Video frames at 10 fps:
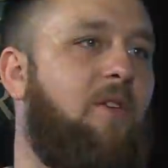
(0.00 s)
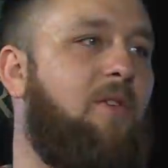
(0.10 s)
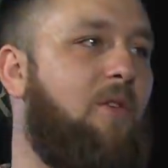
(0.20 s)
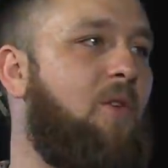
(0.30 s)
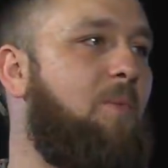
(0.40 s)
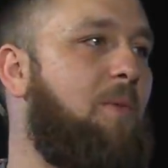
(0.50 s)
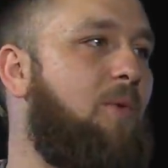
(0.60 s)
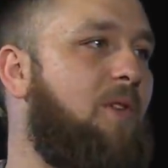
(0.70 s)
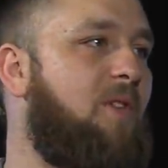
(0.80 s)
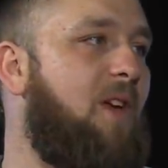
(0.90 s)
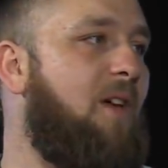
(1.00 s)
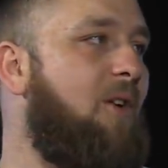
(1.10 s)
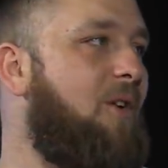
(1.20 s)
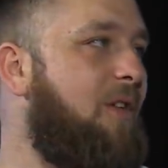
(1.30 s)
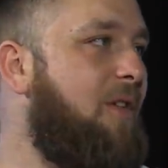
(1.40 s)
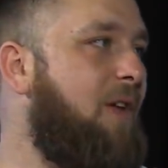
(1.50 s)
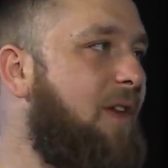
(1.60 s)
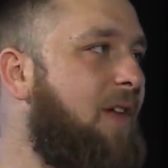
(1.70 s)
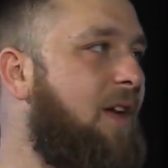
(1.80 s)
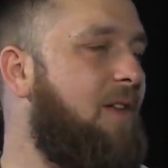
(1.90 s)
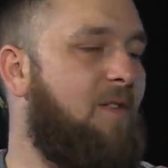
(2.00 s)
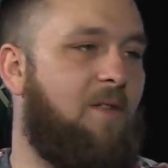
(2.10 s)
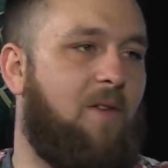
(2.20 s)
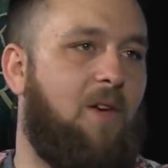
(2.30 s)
of, to those people that say that or that think that, it's,